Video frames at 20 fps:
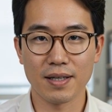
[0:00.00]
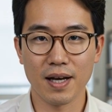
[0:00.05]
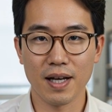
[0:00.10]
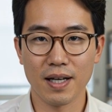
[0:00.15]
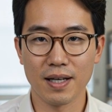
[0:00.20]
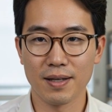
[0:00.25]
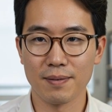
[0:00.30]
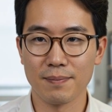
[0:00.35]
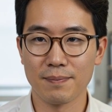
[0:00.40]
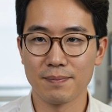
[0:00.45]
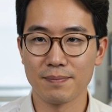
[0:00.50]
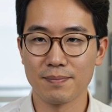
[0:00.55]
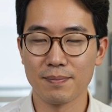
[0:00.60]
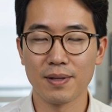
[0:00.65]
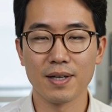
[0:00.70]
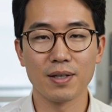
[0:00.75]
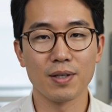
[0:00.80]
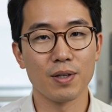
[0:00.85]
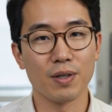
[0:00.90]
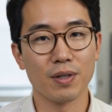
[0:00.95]
lock,
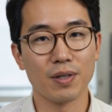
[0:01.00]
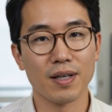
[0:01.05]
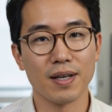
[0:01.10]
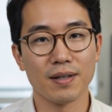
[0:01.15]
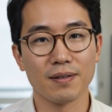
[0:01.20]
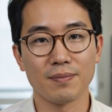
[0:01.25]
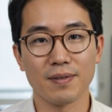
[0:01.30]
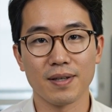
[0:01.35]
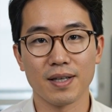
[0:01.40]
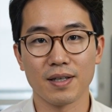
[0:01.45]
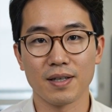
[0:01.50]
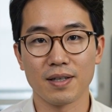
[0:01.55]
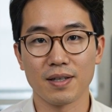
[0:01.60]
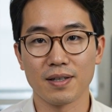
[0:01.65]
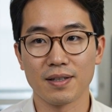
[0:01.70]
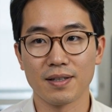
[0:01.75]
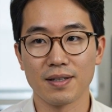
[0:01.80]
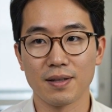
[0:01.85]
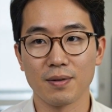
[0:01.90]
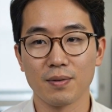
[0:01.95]
ensuring it
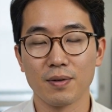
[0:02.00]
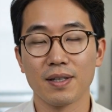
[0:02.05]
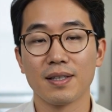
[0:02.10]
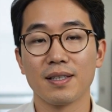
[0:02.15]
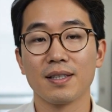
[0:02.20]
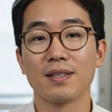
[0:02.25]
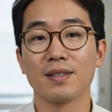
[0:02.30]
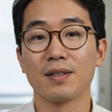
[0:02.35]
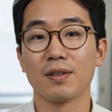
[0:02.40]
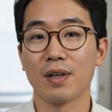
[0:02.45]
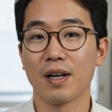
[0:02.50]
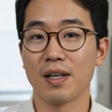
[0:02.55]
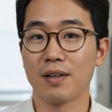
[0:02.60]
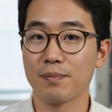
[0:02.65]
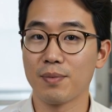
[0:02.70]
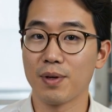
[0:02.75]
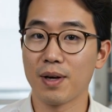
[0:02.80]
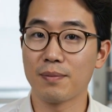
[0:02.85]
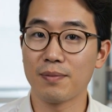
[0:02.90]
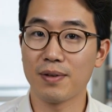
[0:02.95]
finishes and releases the
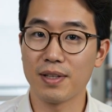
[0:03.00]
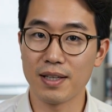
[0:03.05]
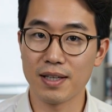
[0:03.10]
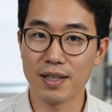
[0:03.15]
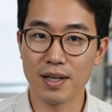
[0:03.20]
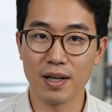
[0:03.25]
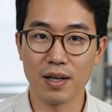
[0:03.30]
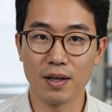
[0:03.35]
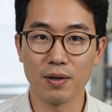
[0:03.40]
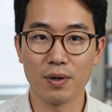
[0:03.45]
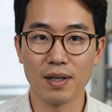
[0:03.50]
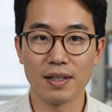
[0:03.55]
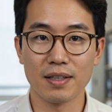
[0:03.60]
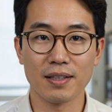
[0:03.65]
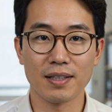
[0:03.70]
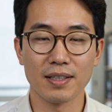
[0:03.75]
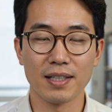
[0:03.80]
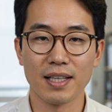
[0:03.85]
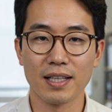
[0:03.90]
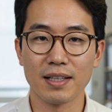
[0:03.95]
lock promptly rather
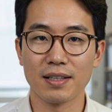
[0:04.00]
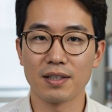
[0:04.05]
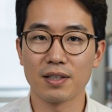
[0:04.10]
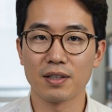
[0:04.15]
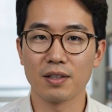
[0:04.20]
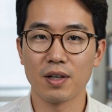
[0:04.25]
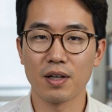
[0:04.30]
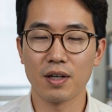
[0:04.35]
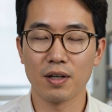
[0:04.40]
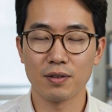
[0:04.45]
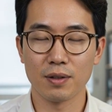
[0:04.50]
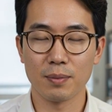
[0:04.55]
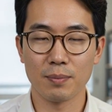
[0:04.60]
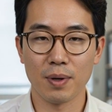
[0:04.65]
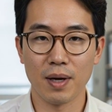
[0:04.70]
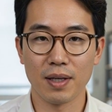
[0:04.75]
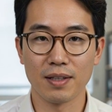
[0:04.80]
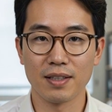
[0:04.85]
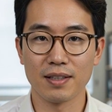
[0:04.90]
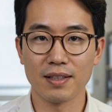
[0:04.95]
than getting starved of
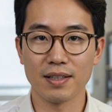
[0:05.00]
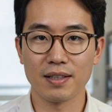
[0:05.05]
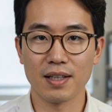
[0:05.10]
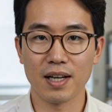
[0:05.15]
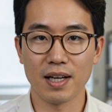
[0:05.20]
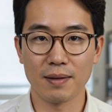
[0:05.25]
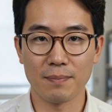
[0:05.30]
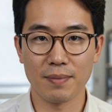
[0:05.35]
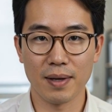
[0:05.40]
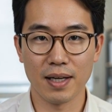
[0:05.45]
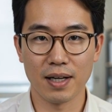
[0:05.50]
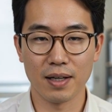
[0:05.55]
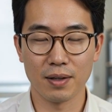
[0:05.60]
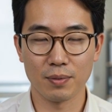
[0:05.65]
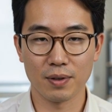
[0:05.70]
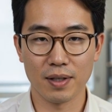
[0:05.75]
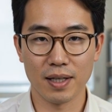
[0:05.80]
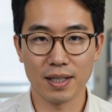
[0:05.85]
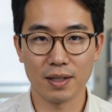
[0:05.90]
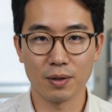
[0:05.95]
processing time by
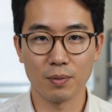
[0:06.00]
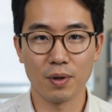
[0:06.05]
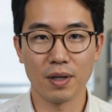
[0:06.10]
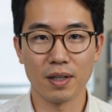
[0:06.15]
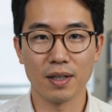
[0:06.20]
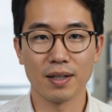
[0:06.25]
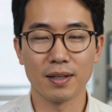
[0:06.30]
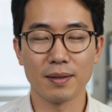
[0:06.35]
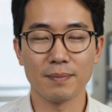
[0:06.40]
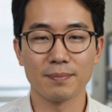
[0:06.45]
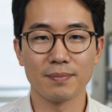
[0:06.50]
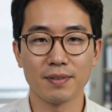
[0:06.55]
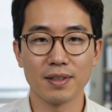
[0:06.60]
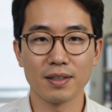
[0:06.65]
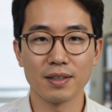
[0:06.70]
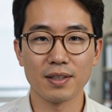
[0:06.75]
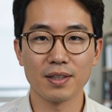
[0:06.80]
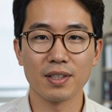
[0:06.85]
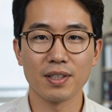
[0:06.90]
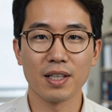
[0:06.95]
unrelated work.
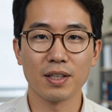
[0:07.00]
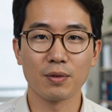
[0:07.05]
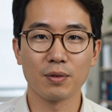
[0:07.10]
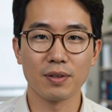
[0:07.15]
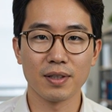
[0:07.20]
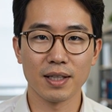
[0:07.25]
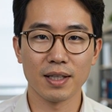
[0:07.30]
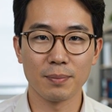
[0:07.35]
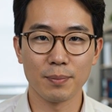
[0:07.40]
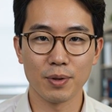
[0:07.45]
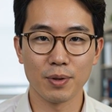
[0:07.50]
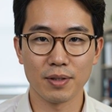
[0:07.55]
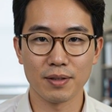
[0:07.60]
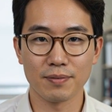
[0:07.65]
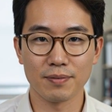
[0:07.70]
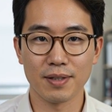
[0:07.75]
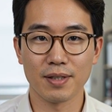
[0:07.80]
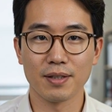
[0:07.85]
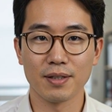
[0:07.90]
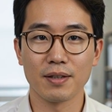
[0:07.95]
It's a genuinely important
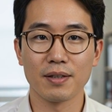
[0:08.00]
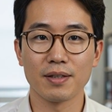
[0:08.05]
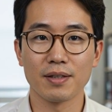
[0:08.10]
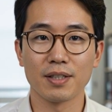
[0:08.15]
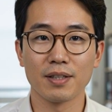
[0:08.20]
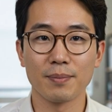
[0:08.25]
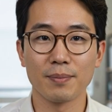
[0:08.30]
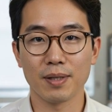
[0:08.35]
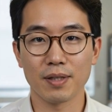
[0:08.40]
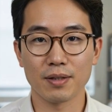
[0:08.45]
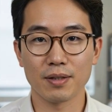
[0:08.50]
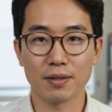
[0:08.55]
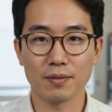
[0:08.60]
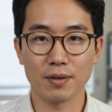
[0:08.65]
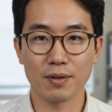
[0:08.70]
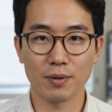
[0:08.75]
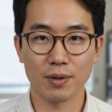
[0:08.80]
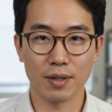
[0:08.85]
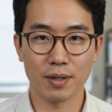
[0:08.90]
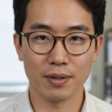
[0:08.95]
feature, especially
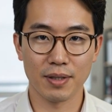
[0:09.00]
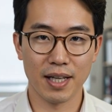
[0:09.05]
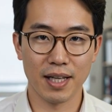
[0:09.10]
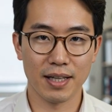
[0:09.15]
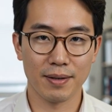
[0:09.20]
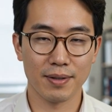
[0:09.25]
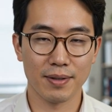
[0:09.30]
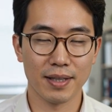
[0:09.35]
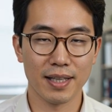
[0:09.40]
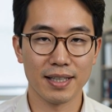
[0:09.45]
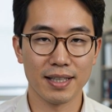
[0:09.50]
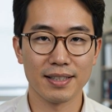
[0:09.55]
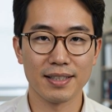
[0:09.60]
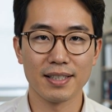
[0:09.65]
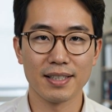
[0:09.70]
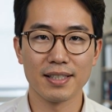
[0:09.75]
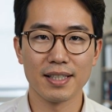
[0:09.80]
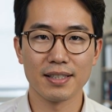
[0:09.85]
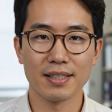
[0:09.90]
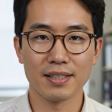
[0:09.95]
for real-time and
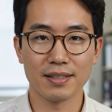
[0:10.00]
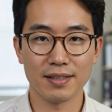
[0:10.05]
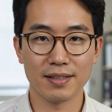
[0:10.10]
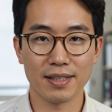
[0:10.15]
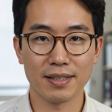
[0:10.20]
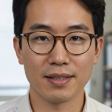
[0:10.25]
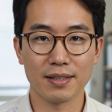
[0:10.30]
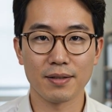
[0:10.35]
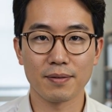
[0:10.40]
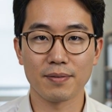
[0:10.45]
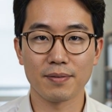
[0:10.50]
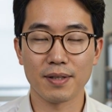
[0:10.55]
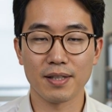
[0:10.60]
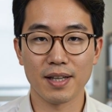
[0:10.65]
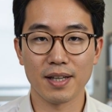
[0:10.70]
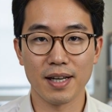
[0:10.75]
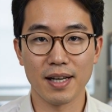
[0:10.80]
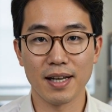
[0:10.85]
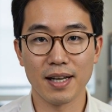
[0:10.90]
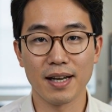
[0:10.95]
latency-sensitive systems,
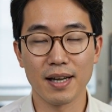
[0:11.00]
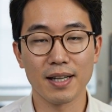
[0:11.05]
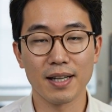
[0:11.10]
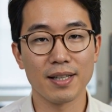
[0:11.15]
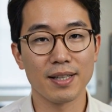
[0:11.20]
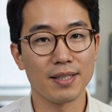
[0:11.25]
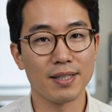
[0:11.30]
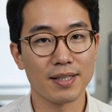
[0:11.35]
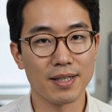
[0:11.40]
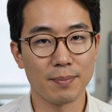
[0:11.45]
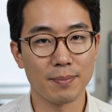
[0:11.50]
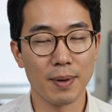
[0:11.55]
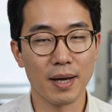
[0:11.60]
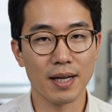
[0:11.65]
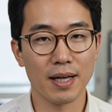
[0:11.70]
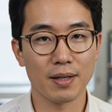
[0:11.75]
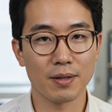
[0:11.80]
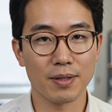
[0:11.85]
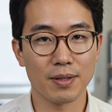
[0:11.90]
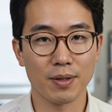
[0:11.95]
and it's
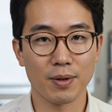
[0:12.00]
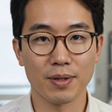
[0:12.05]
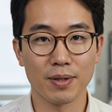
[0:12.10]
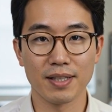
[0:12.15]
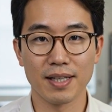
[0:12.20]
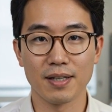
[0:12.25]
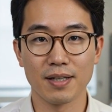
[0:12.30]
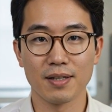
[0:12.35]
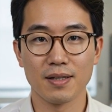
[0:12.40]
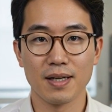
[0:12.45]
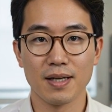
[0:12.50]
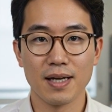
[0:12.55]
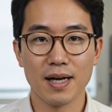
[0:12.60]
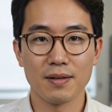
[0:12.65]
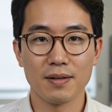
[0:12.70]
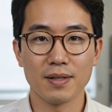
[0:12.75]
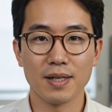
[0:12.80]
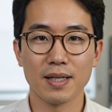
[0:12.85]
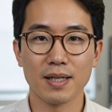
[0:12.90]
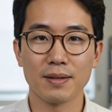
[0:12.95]
compiled into essentially
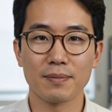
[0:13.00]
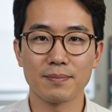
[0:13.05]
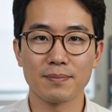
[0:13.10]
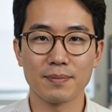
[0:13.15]
every